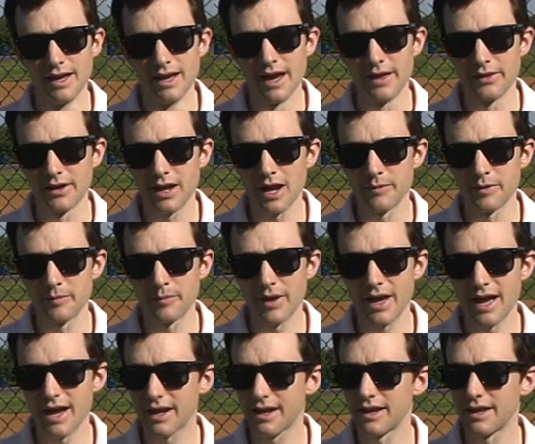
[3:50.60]
And then coming
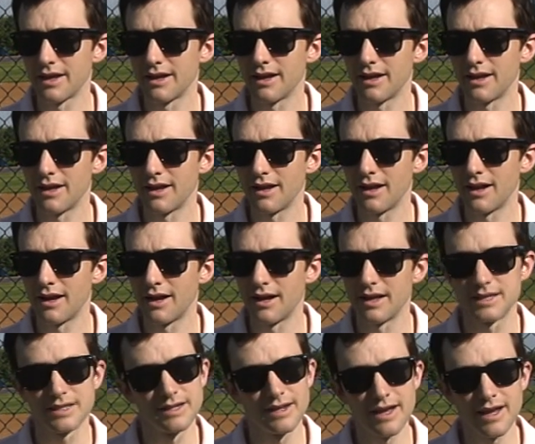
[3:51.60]
back
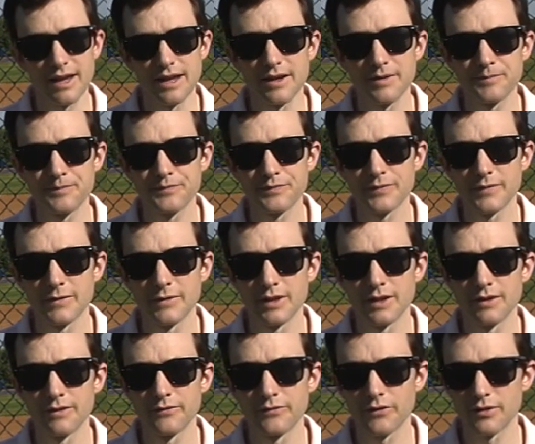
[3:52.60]
today
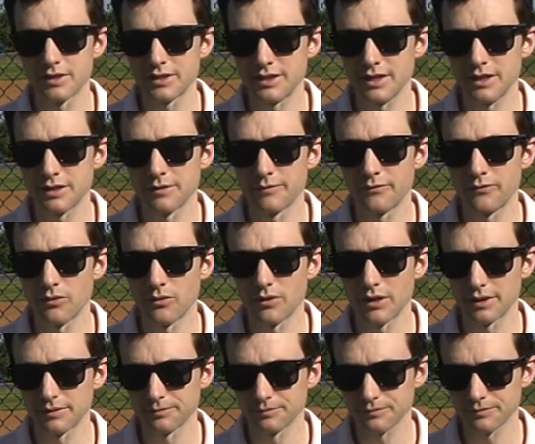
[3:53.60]
for Season
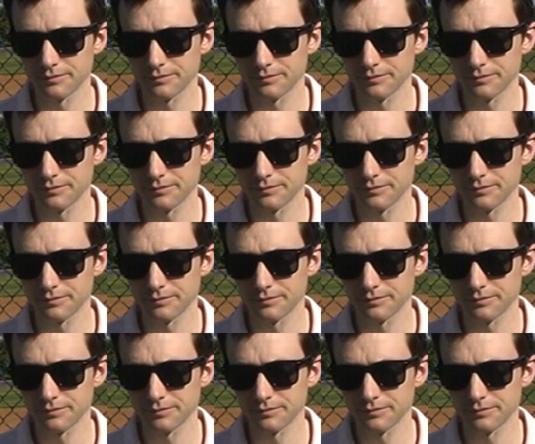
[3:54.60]
4.